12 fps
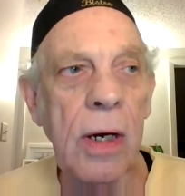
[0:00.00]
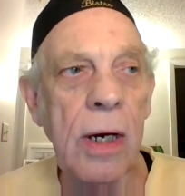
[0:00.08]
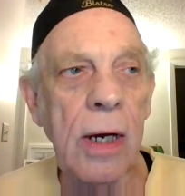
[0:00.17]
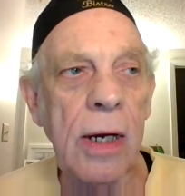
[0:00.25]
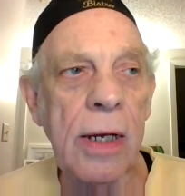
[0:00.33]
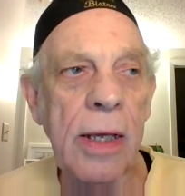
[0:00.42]

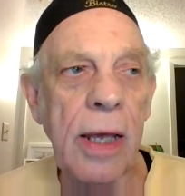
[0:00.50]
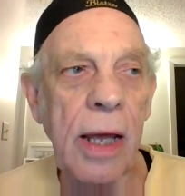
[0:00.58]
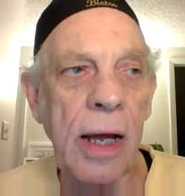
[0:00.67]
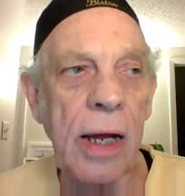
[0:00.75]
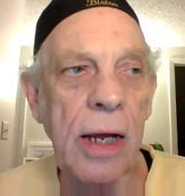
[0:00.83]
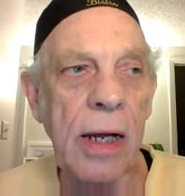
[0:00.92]
Uh,
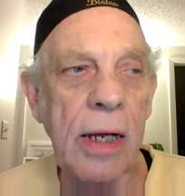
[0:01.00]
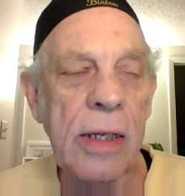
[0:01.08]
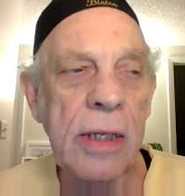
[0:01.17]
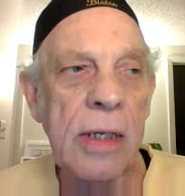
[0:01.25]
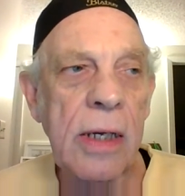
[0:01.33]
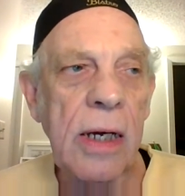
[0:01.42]
uh,
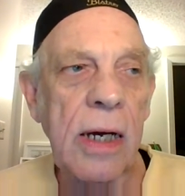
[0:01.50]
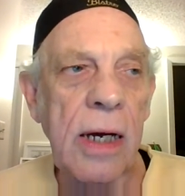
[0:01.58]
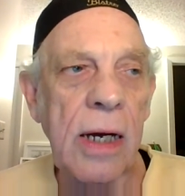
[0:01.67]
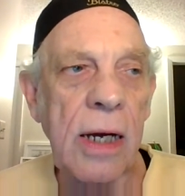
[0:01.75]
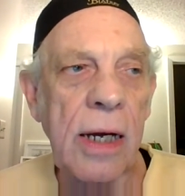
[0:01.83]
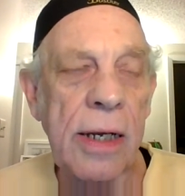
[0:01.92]

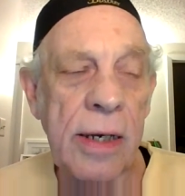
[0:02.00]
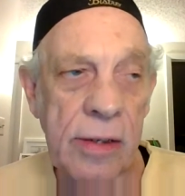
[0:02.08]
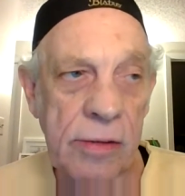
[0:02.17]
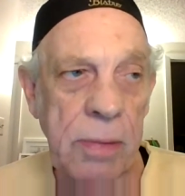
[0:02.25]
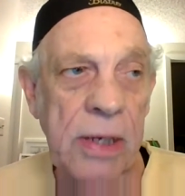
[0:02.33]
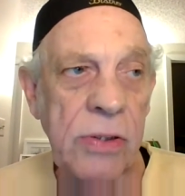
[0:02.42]
uh, and
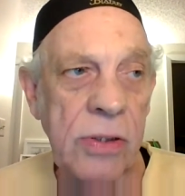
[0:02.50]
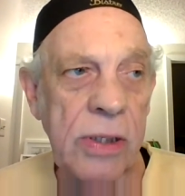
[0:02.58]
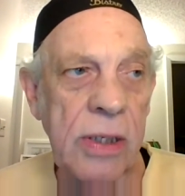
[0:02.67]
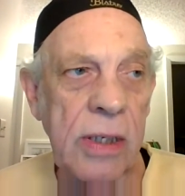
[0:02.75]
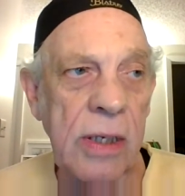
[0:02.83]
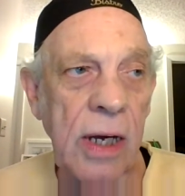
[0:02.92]

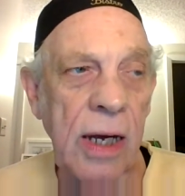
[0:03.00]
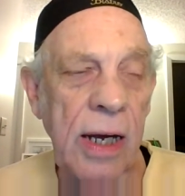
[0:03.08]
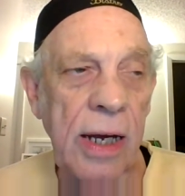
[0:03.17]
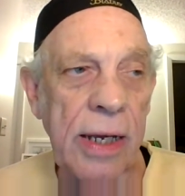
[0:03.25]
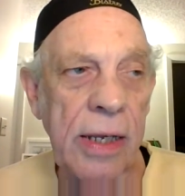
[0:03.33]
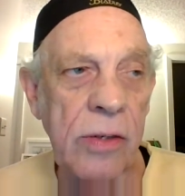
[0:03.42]
especially
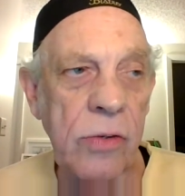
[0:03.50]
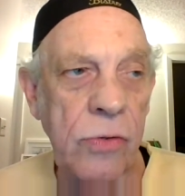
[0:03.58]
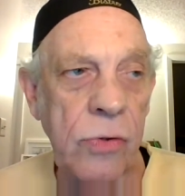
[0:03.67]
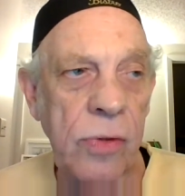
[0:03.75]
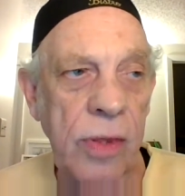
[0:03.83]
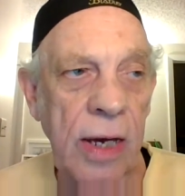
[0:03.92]
uh, in
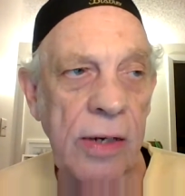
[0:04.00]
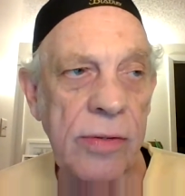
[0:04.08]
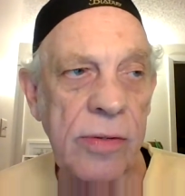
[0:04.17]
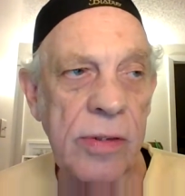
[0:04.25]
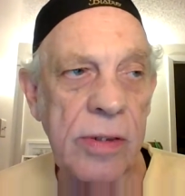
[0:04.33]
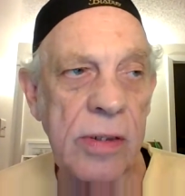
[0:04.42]
two
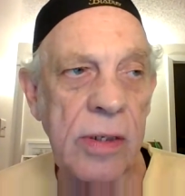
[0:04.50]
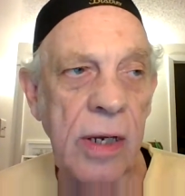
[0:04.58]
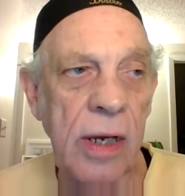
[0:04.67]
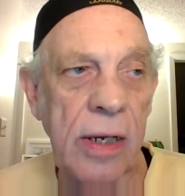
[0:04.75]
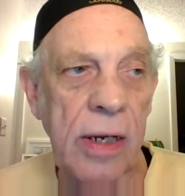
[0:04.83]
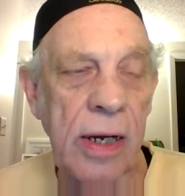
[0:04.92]
thousand,
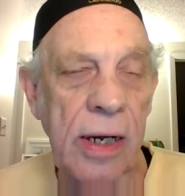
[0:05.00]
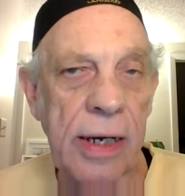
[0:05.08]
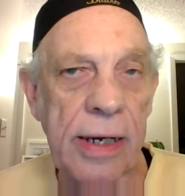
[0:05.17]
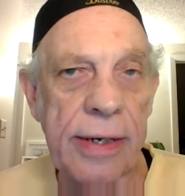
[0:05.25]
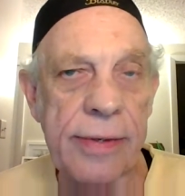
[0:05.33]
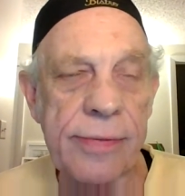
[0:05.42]

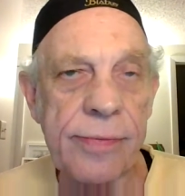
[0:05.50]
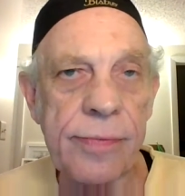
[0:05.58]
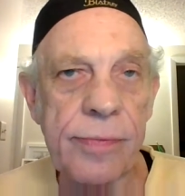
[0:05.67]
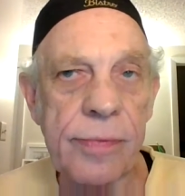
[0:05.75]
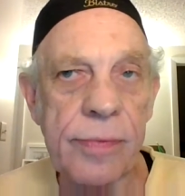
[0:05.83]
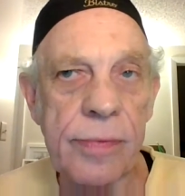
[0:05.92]
Uh,
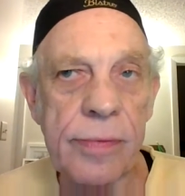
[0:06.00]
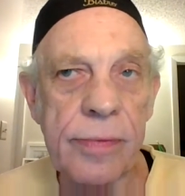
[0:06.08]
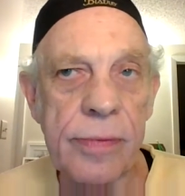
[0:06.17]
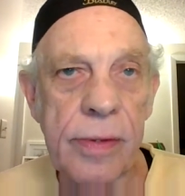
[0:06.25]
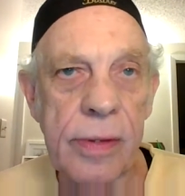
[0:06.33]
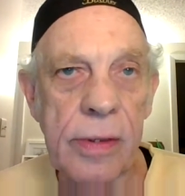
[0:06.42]

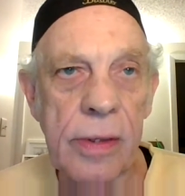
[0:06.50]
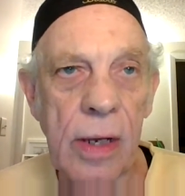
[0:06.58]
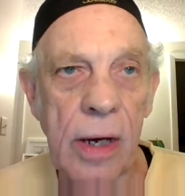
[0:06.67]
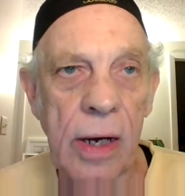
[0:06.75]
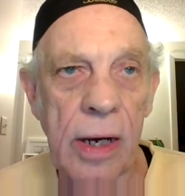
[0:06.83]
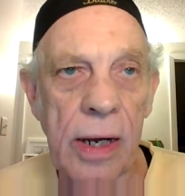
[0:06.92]

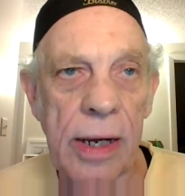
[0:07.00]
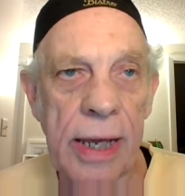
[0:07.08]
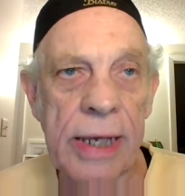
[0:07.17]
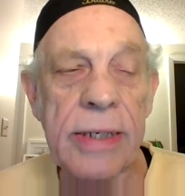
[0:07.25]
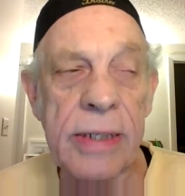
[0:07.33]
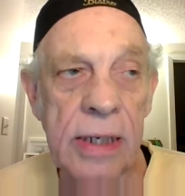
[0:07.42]
uh,
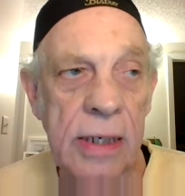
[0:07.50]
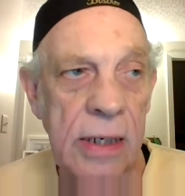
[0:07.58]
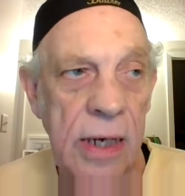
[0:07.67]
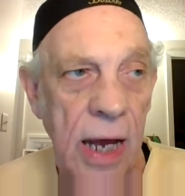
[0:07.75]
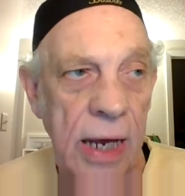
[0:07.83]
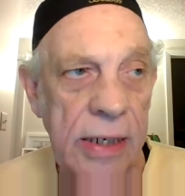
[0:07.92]
eighteen
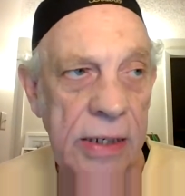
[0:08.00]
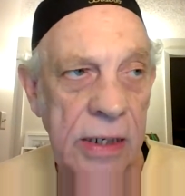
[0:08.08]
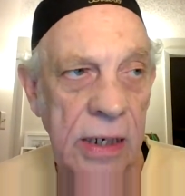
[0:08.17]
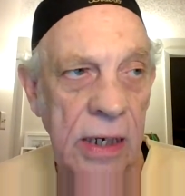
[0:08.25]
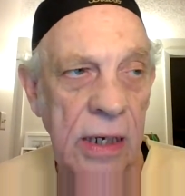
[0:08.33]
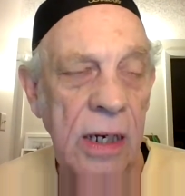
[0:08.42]
and
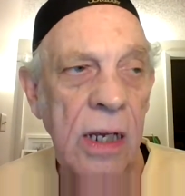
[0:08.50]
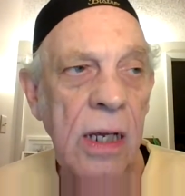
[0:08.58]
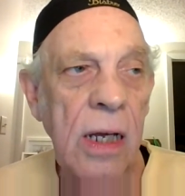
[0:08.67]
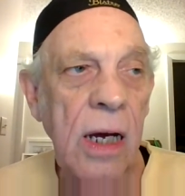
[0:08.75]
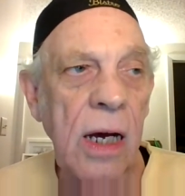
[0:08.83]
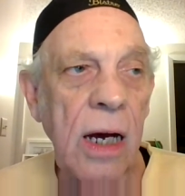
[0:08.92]
nineteen,
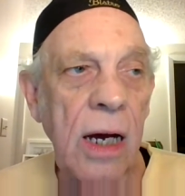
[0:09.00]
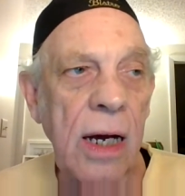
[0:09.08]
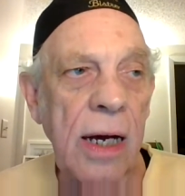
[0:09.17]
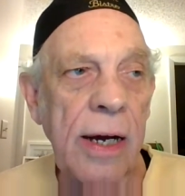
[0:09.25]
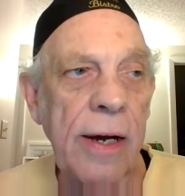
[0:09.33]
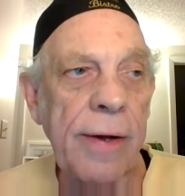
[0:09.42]

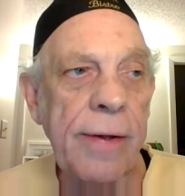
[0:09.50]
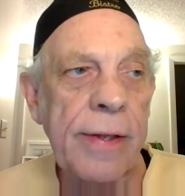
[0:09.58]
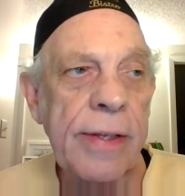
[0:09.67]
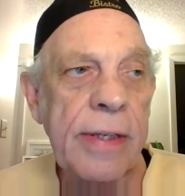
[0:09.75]
uh,